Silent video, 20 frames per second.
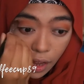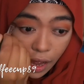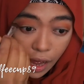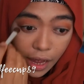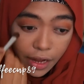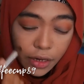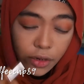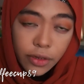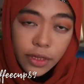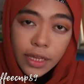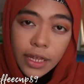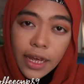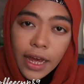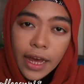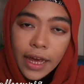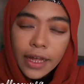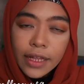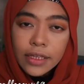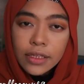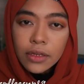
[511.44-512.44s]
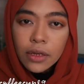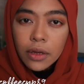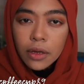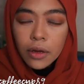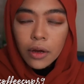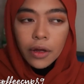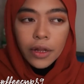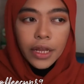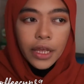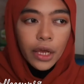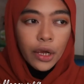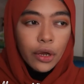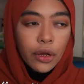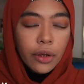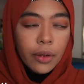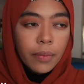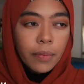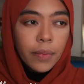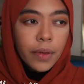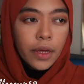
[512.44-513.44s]
I don't think I can talk on here
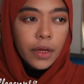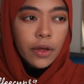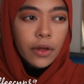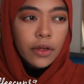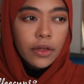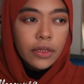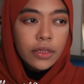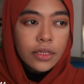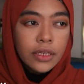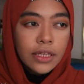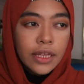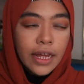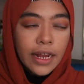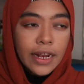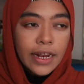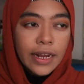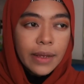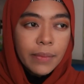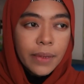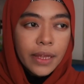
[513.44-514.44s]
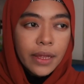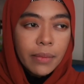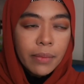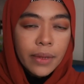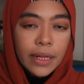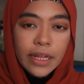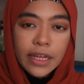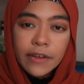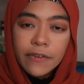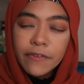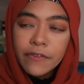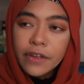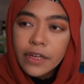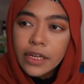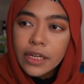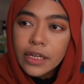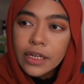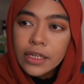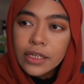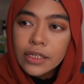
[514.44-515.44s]
because that limiting belief
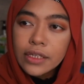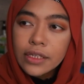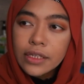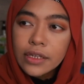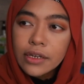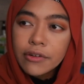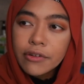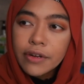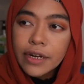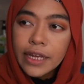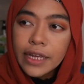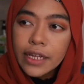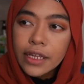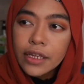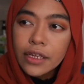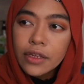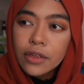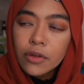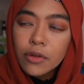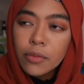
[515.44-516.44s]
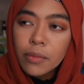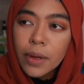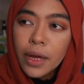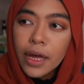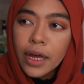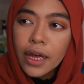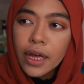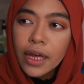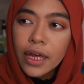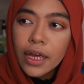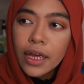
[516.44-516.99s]
is related to my